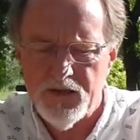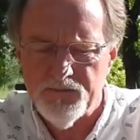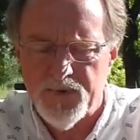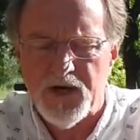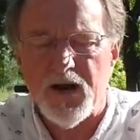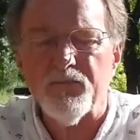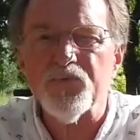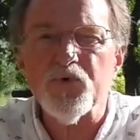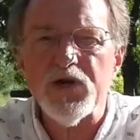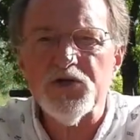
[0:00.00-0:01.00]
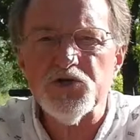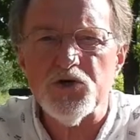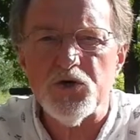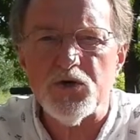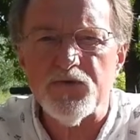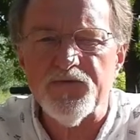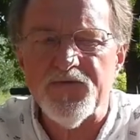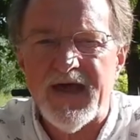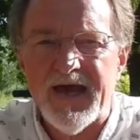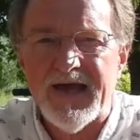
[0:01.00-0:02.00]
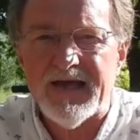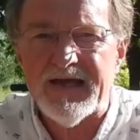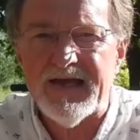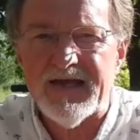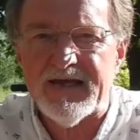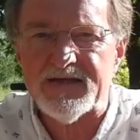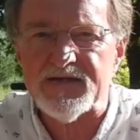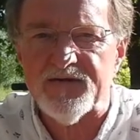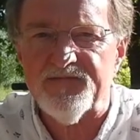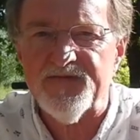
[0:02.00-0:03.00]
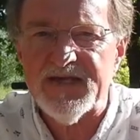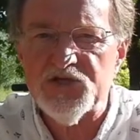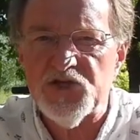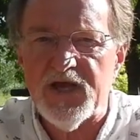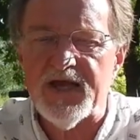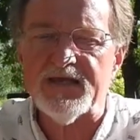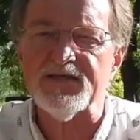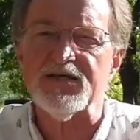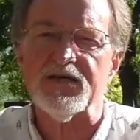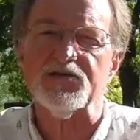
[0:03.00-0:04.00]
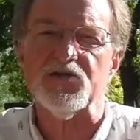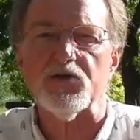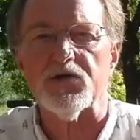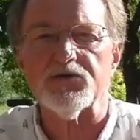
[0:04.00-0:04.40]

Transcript: but I'm pretty sure that it's a VGA sensor,